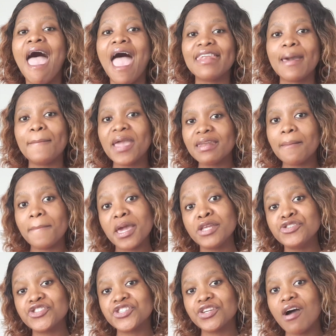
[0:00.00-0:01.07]
and I made a
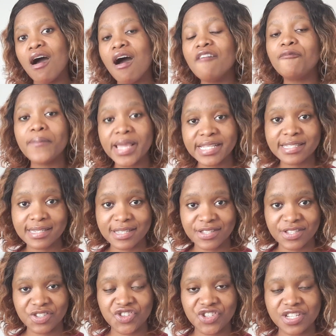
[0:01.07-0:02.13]
mention of
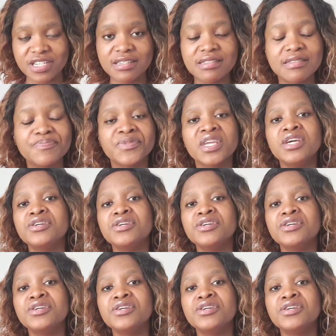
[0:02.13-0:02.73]
maintenance engineers.